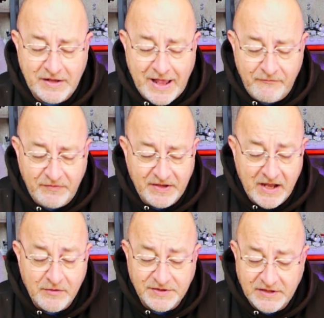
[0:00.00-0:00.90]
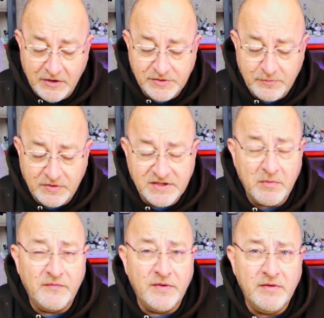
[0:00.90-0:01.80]
everything else goes, well, some
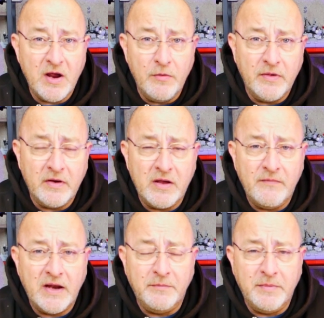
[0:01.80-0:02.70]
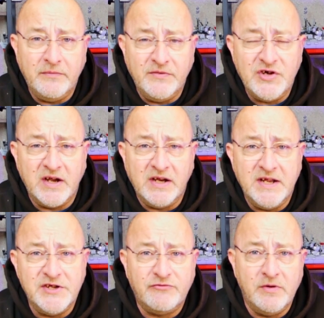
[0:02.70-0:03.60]
of you know that I've had a bit of a checkered
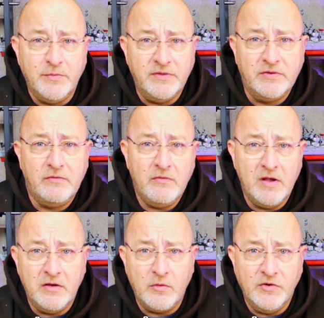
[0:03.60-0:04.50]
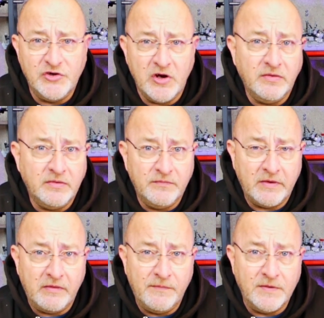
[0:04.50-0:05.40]
history with QuanGuan. The
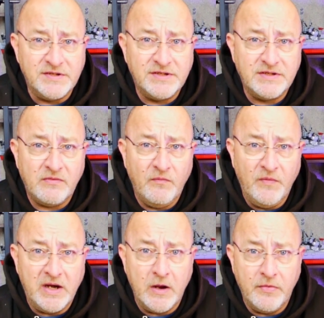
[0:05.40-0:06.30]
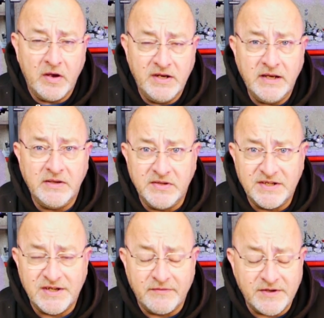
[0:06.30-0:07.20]
very first video that I did in this
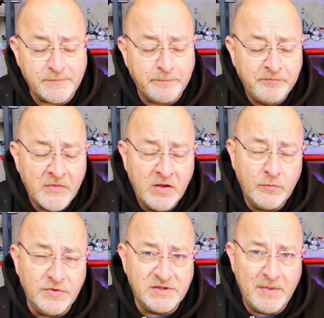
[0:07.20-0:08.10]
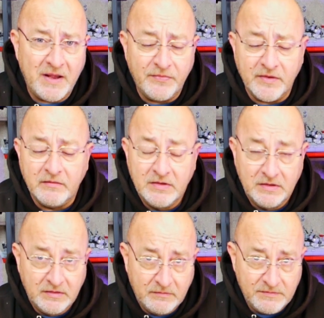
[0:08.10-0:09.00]
series was the Panther,
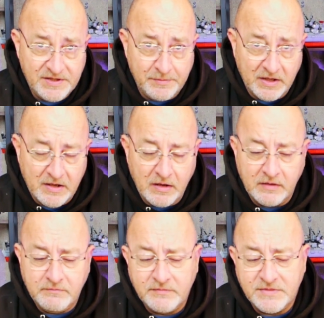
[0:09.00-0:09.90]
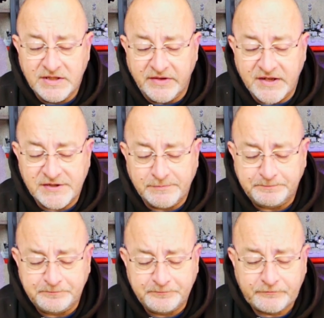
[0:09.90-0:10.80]
similar colour to this,
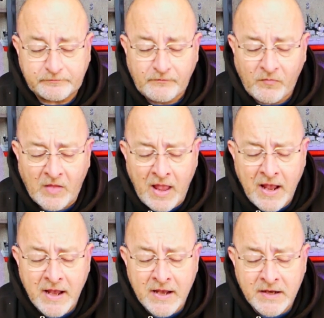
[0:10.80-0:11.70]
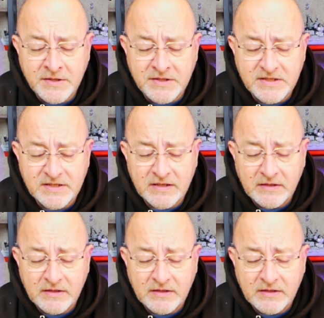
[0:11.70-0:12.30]
and